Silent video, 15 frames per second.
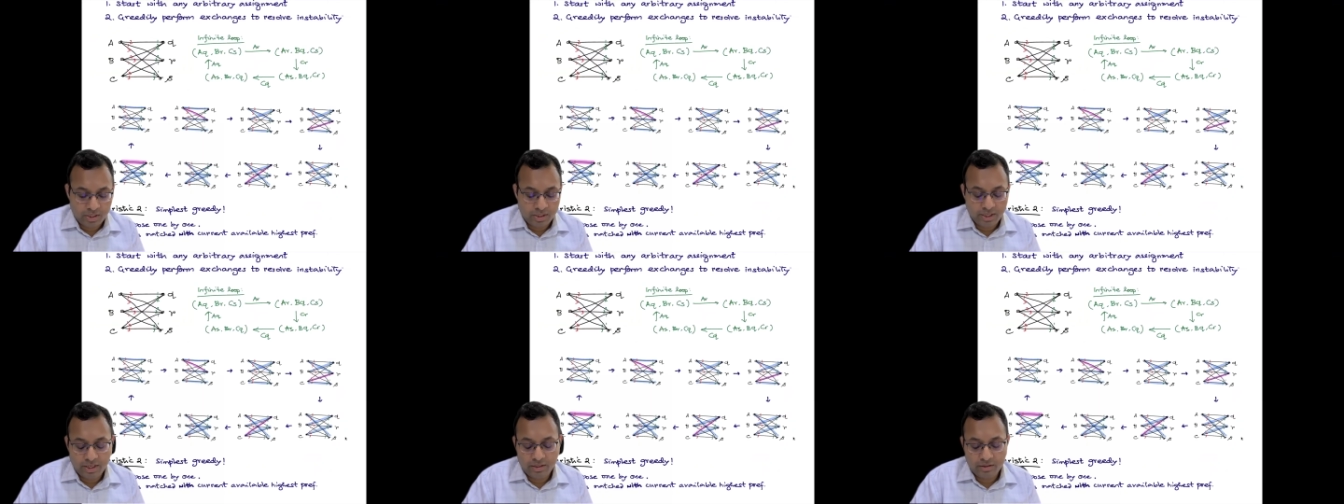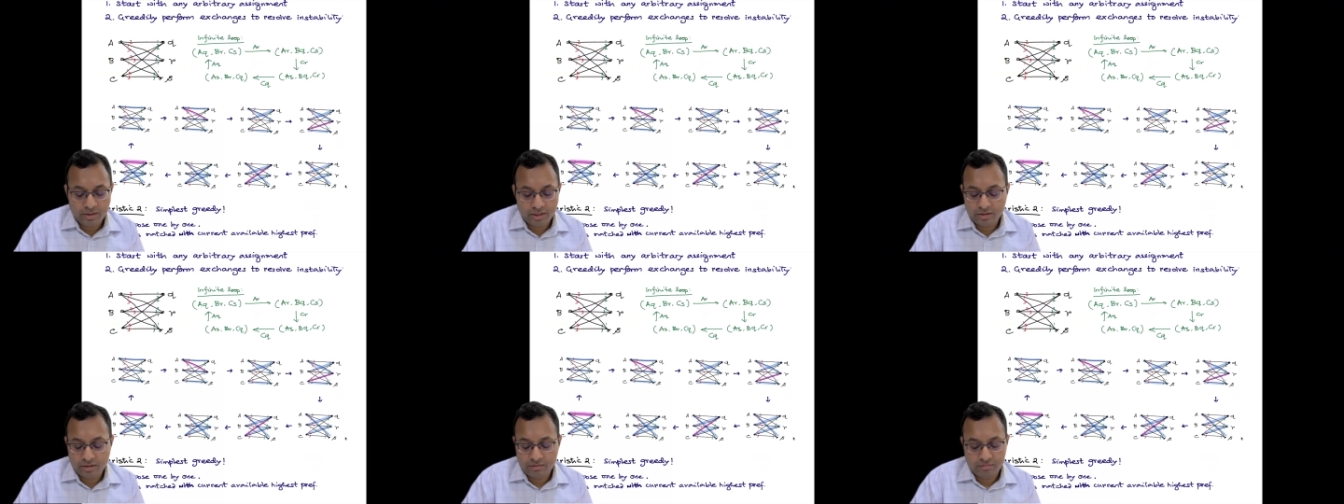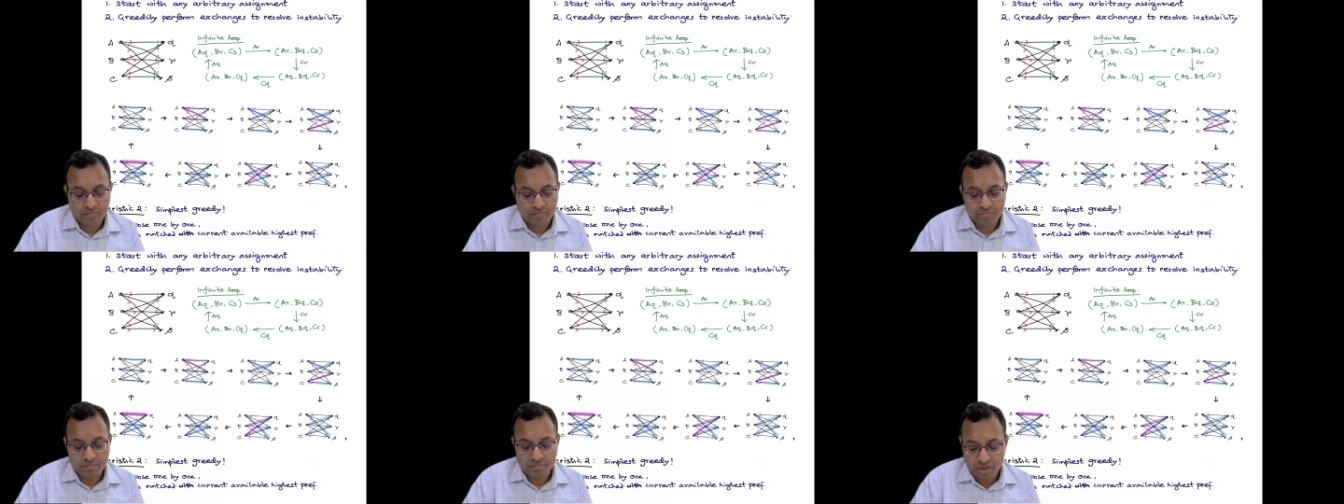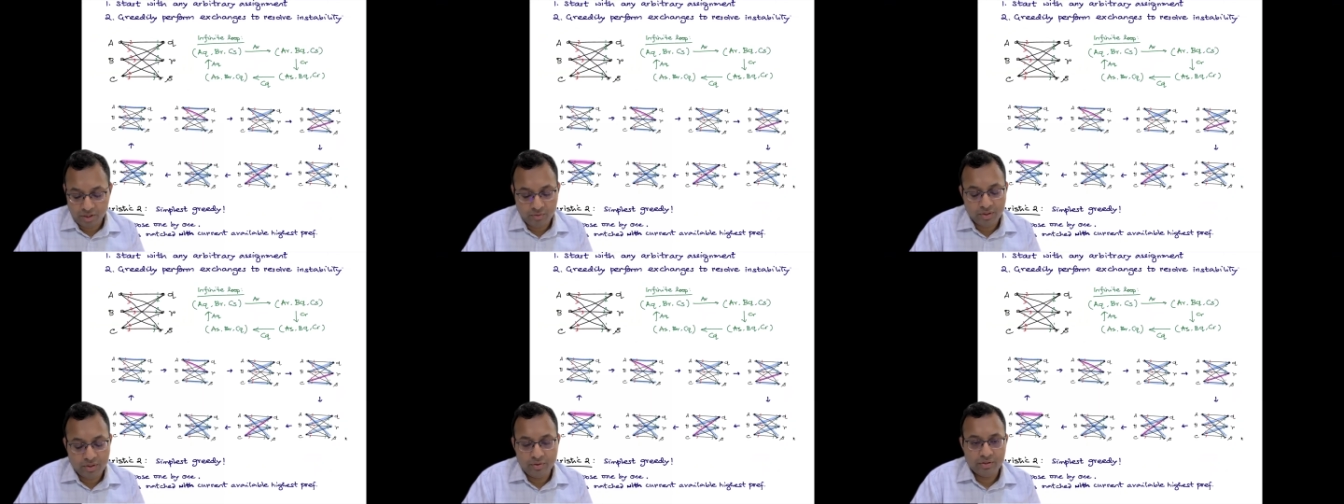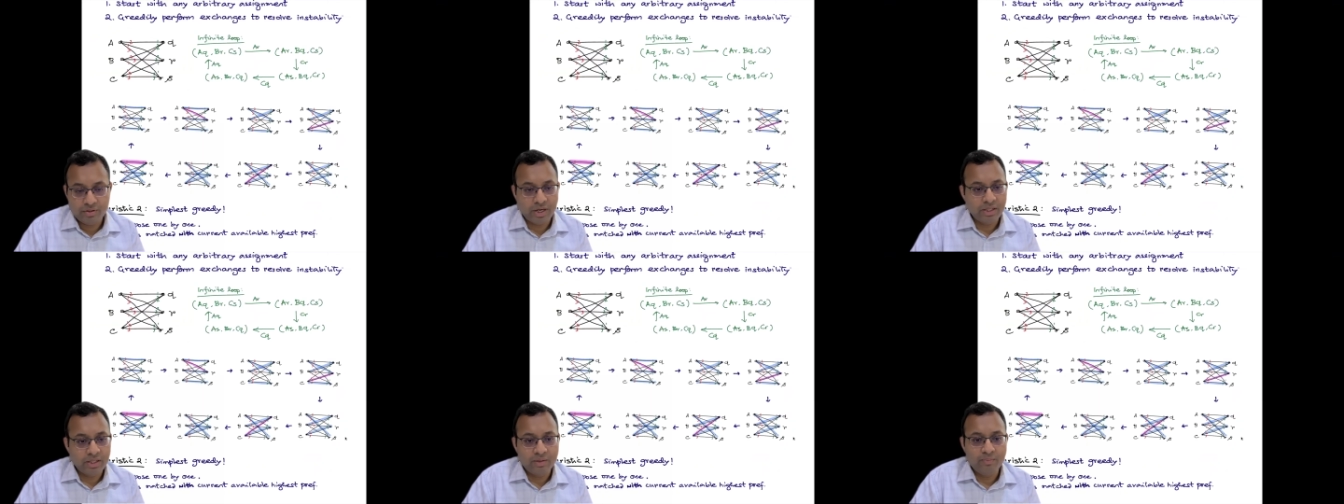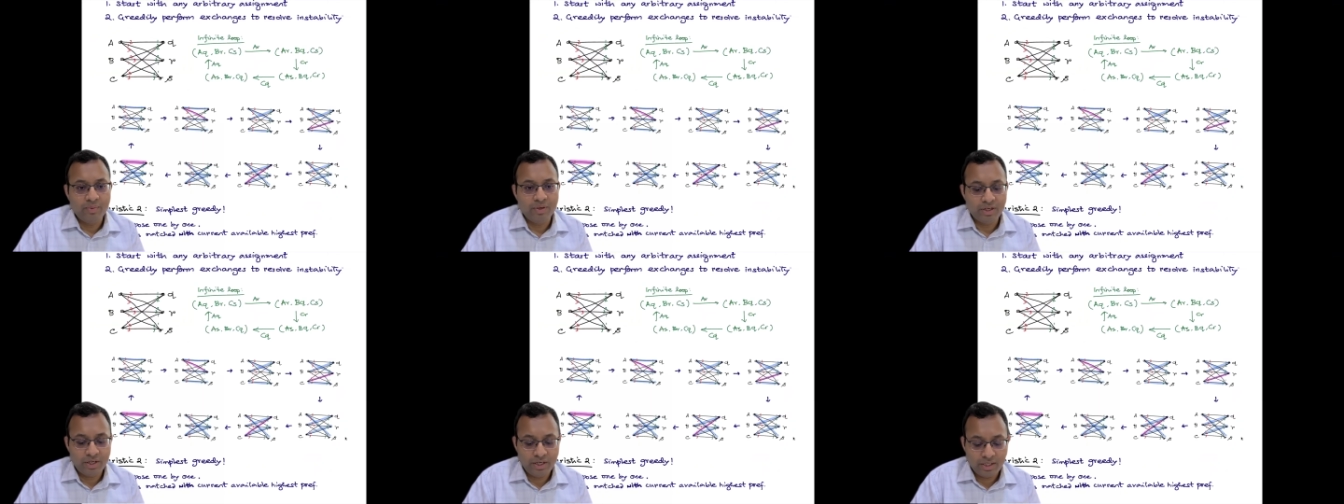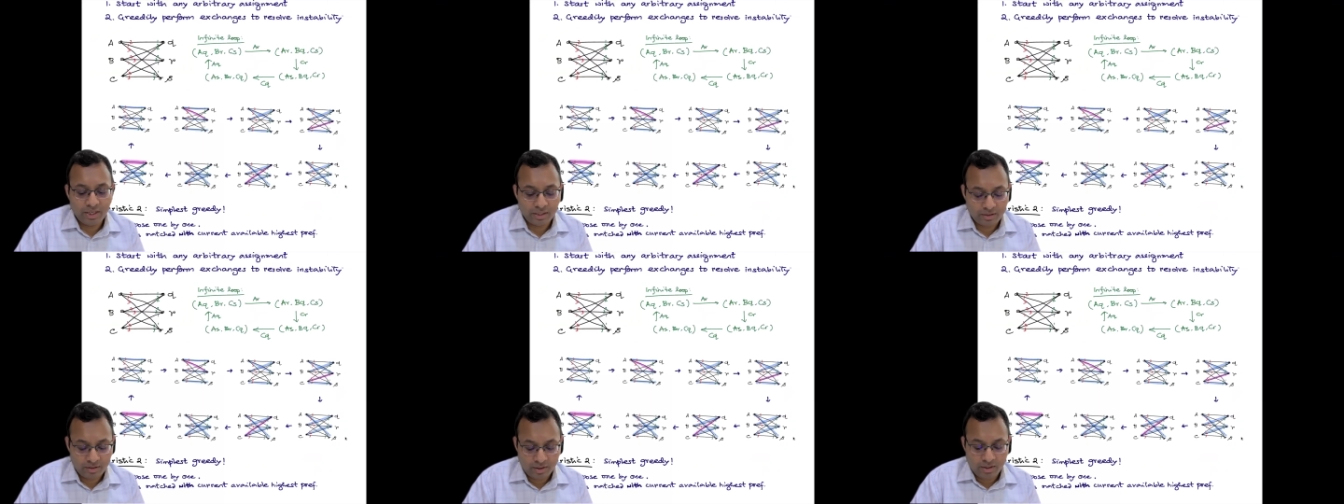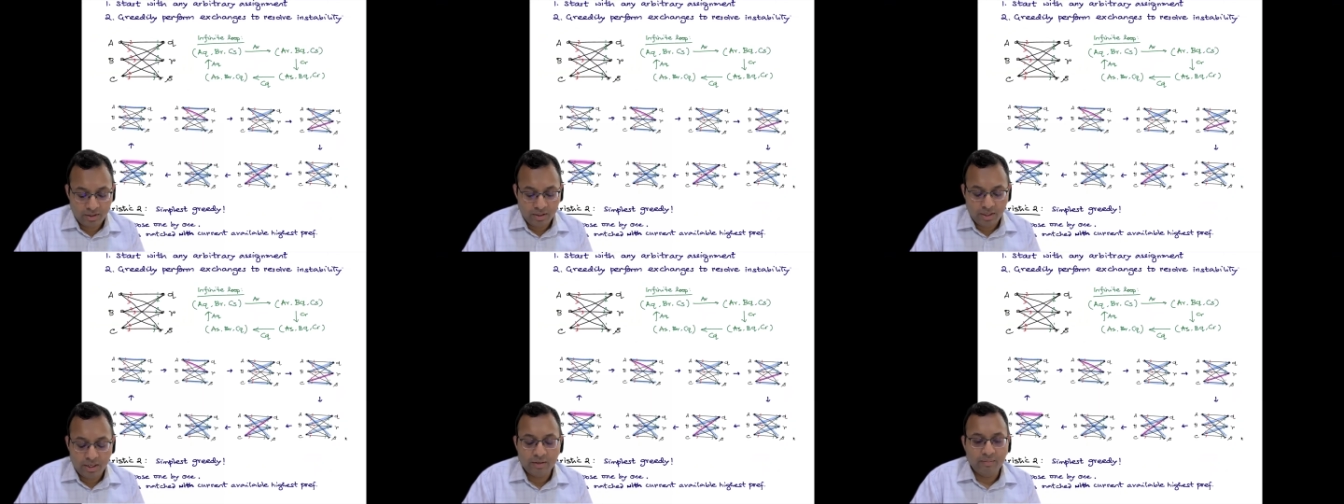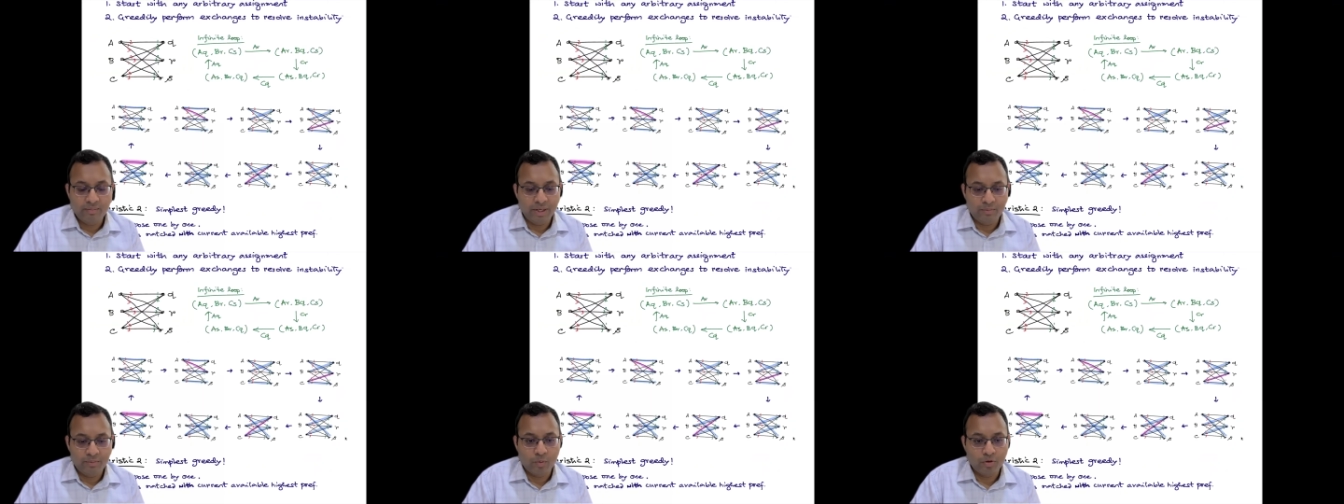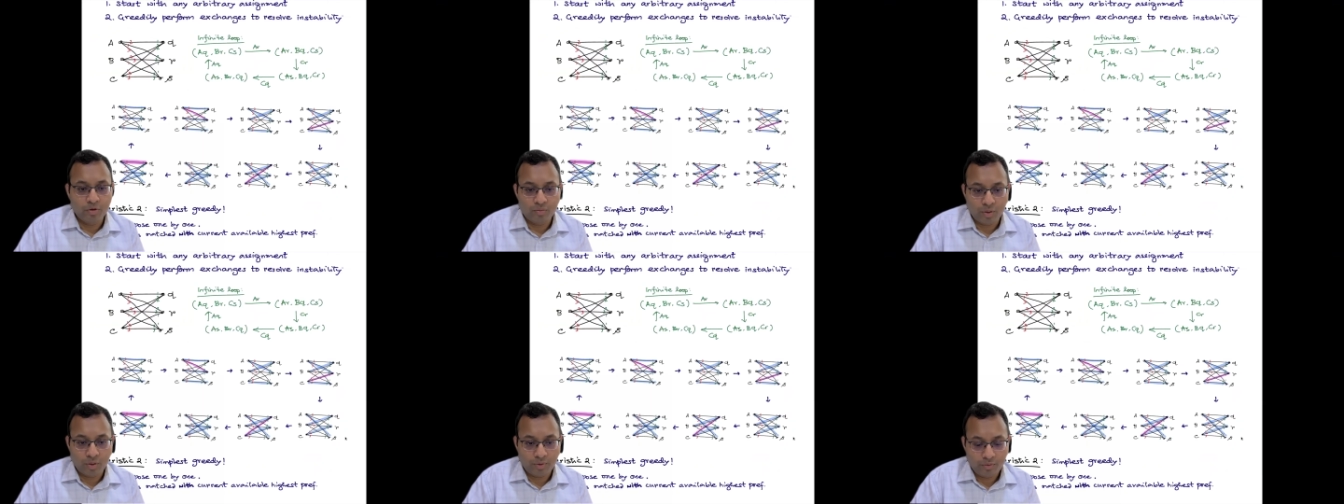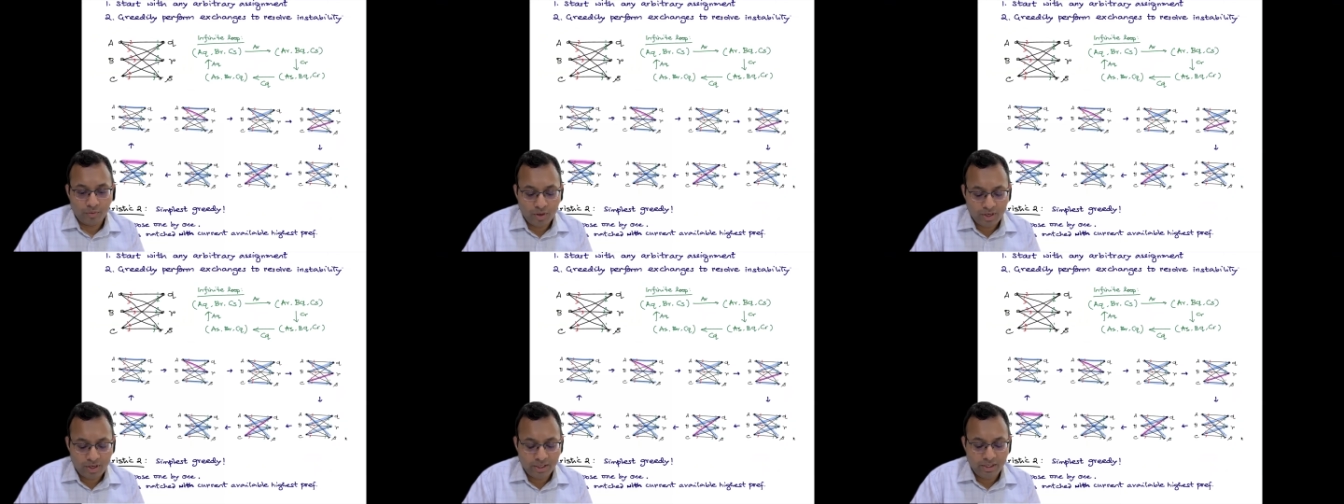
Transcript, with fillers: Second case, then we, we try a simple greedy that let main propose one by one,